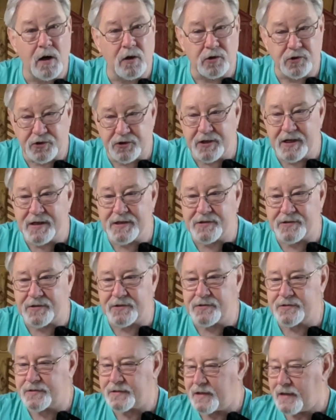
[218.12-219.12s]

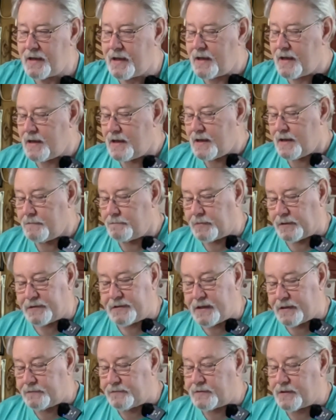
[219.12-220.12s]
scissors. But
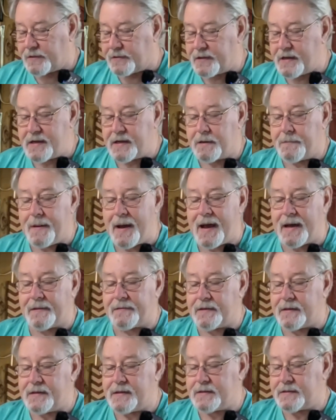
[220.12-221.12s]
the thing
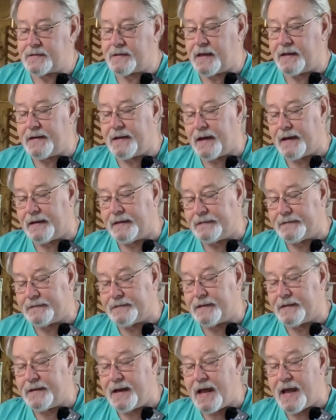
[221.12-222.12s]
about these, and
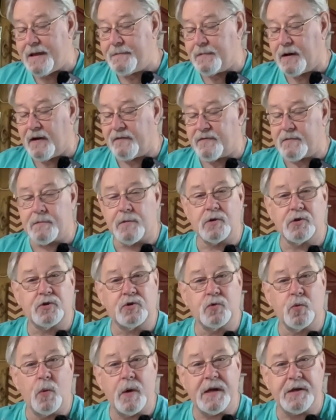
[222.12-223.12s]
the name of them are
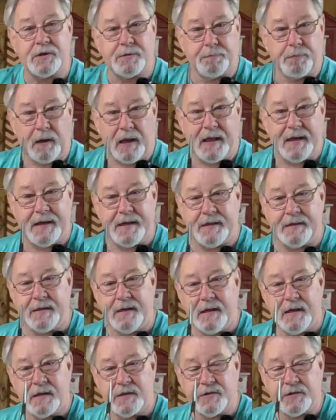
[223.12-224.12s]
switchblade
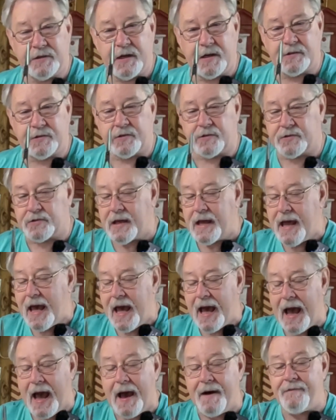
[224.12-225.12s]
scissors.
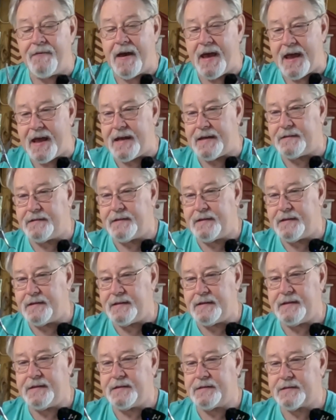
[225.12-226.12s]
I've had
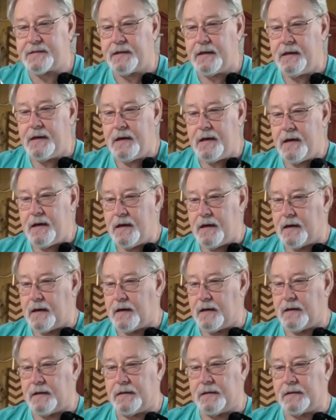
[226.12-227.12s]
these
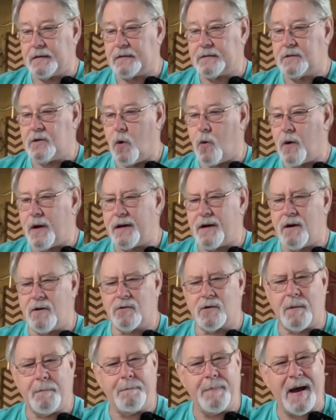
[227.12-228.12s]
going
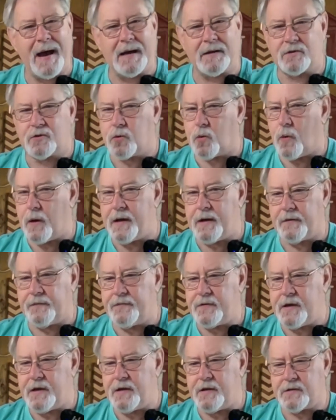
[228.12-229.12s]
on about 12
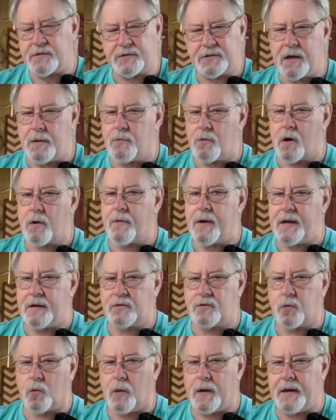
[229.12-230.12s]
years, somewhere
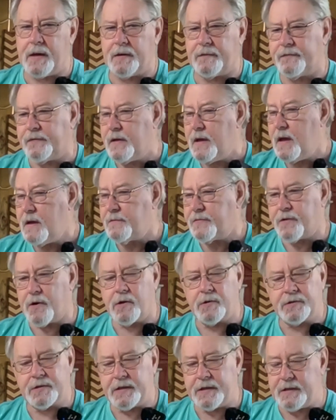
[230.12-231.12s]
around 12,
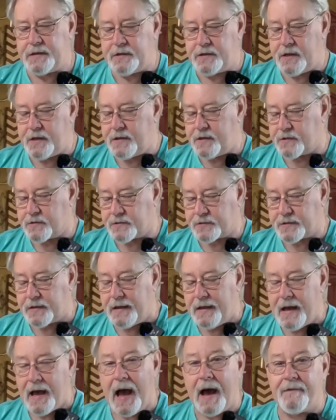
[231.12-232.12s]
13 years.
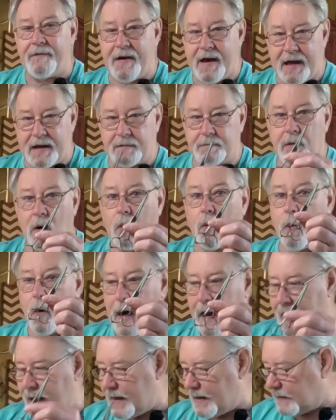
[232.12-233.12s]
I've had them a
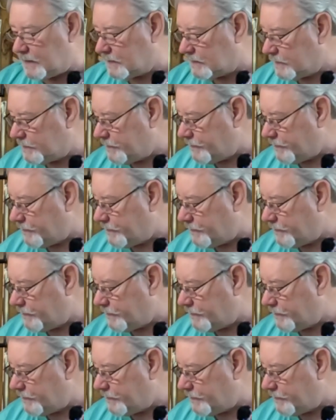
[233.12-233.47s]
while.